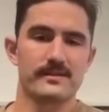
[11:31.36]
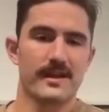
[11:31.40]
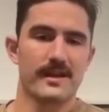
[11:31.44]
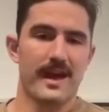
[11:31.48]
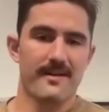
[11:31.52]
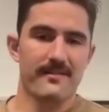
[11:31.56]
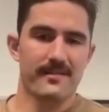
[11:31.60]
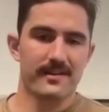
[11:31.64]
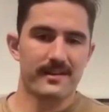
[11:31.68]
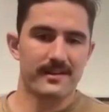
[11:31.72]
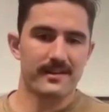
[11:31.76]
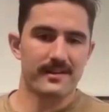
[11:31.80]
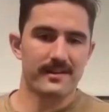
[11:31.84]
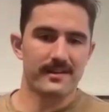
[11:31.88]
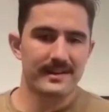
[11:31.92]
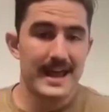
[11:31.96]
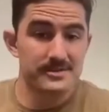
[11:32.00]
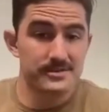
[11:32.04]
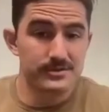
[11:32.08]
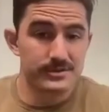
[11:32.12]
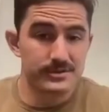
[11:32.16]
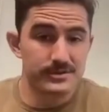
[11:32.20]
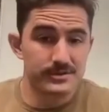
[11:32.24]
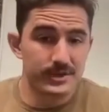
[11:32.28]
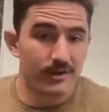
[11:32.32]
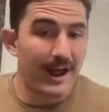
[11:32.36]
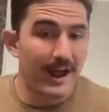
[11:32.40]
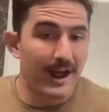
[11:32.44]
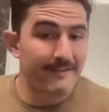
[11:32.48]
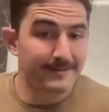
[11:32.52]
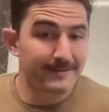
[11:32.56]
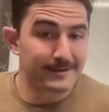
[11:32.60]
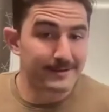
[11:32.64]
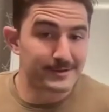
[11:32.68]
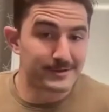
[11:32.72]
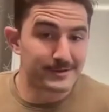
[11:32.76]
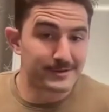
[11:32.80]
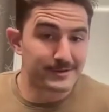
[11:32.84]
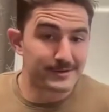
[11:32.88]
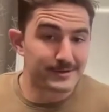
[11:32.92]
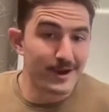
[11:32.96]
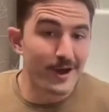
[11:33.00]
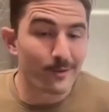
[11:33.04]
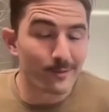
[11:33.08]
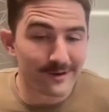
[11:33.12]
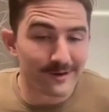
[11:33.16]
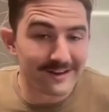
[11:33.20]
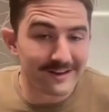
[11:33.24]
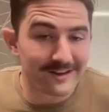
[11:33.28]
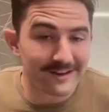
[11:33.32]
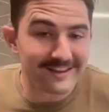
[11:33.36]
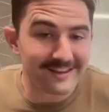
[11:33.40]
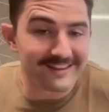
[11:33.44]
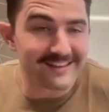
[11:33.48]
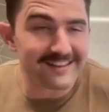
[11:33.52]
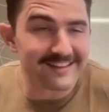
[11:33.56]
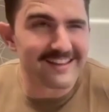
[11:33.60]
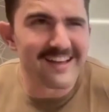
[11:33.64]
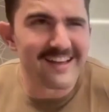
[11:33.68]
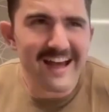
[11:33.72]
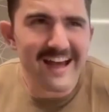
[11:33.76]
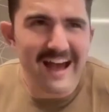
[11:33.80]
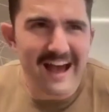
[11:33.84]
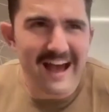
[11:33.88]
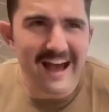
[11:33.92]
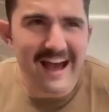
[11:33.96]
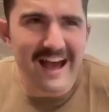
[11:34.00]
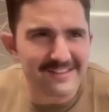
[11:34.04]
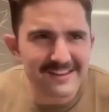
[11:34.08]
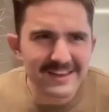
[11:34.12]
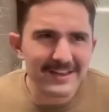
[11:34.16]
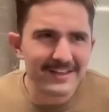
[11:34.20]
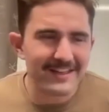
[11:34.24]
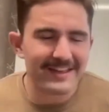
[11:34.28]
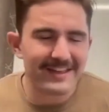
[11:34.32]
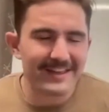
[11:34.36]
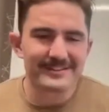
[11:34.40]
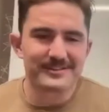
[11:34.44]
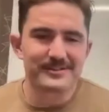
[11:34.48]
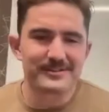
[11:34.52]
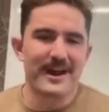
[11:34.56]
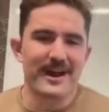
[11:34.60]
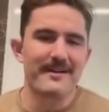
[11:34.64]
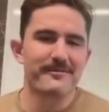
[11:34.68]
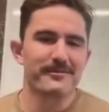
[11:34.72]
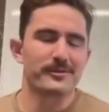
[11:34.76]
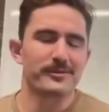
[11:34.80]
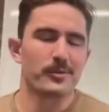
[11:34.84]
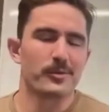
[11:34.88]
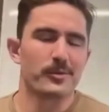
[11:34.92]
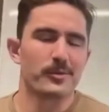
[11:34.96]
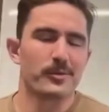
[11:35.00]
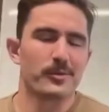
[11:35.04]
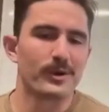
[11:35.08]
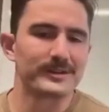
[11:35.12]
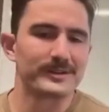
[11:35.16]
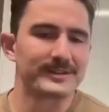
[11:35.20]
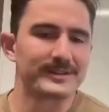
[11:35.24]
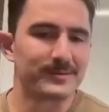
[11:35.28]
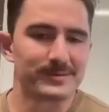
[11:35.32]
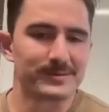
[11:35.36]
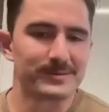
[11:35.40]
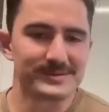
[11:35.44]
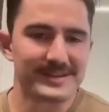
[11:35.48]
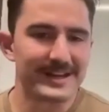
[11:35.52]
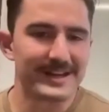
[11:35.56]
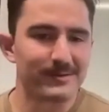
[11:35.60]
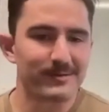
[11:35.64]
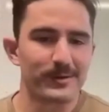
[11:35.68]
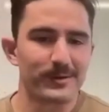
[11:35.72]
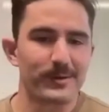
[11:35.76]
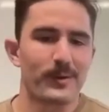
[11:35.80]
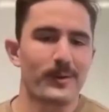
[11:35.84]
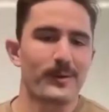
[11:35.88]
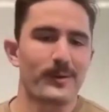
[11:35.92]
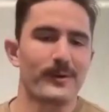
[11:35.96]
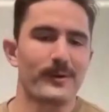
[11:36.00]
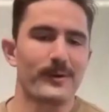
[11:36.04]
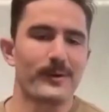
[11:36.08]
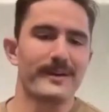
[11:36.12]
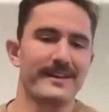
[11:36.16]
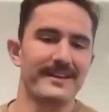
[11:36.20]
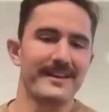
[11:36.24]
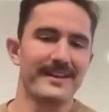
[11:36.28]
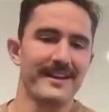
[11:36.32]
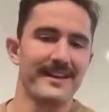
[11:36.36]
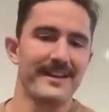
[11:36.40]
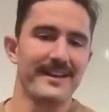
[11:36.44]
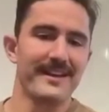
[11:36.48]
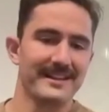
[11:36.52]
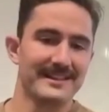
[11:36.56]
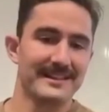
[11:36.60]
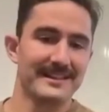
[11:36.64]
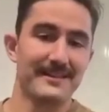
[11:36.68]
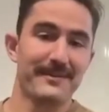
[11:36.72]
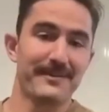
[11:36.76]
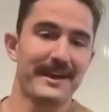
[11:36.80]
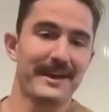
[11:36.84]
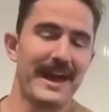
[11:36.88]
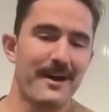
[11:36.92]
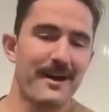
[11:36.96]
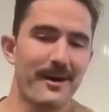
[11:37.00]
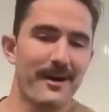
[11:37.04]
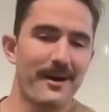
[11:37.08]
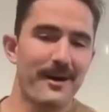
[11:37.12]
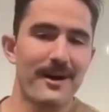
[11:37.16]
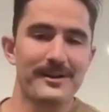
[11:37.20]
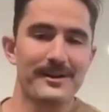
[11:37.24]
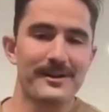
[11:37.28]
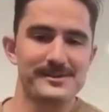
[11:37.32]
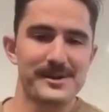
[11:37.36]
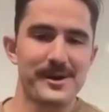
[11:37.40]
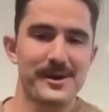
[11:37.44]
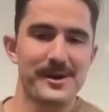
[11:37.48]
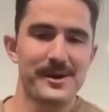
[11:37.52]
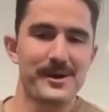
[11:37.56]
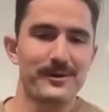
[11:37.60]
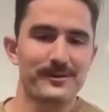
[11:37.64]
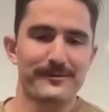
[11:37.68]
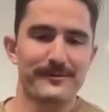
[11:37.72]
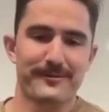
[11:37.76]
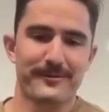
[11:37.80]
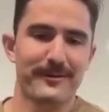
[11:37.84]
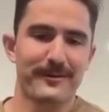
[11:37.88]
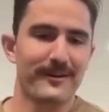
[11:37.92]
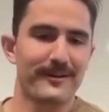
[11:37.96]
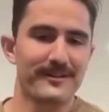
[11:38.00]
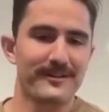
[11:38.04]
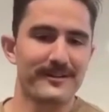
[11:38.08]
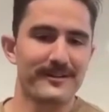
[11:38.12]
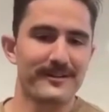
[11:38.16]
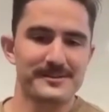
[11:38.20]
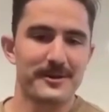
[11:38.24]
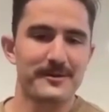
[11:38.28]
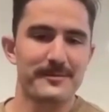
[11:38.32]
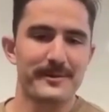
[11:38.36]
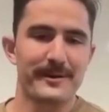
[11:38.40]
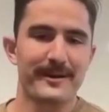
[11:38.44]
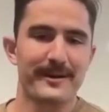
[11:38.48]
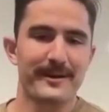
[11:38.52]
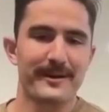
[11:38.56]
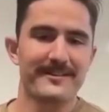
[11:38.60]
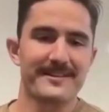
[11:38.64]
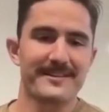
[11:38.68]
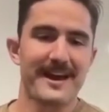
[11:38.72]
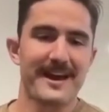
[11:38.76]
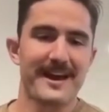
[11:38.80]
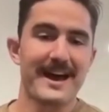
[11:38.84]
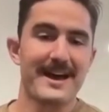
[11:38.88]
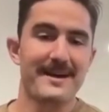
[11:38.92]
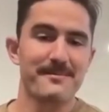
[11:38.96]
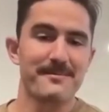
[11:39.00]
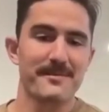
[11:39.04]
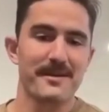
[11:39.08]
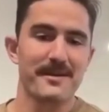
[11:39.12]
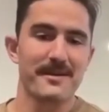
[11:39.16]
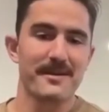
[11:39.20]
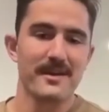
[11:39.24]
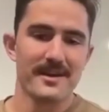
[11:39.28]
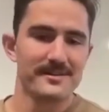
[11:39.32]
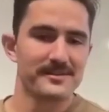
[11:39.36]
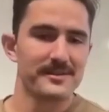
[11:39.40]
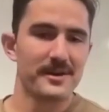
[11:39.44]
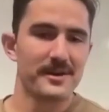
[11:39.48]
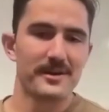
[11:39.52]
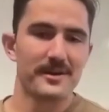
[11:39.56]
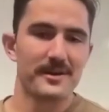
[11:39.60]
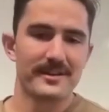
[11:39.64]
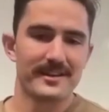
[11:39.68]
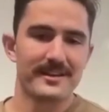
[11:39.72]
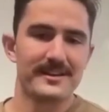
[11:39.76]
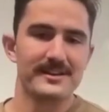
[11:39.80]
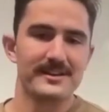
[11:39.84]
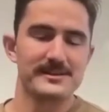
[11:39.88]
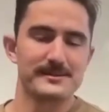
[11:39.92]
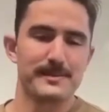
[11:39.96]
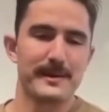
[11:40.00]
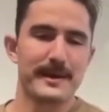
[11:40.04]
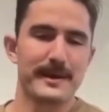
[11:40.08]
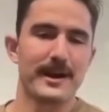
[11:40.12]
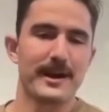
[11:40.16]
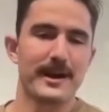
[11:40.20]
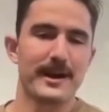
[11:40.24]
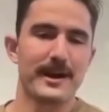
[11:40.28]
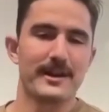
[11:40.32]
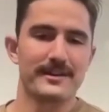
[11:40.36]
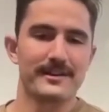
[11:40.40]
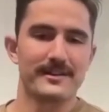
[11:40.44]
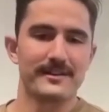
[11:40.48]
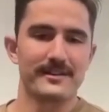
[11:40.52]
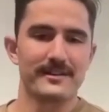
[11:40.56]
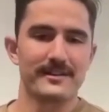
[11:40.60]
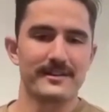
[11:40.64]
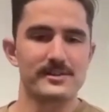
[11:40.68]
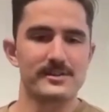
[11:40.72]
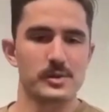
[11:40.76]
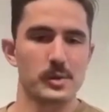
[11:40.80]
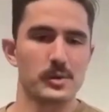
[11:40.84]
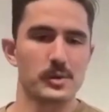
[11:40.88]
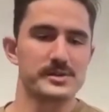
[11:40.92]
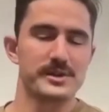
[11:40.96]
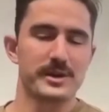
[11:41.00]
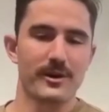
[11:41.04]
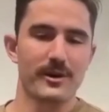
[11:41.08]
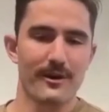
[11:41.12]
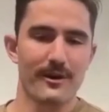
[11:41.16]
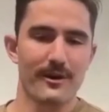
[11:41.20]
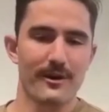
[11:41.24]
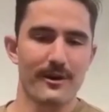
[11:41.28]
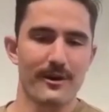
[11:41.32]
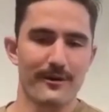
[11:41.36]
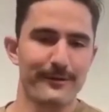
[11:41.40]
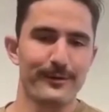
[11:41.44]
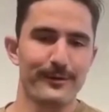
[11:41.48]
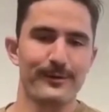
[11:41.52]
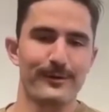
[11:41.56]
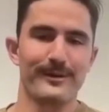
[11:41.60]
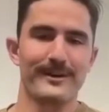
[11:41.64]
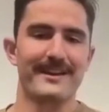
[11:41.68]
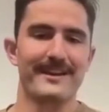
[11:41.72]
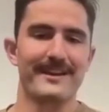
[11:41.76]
to have a National Geographic show where he, I think he like traveled the world and was like recorded living out on his own for a certain period of time. So he's big on sourcing your own food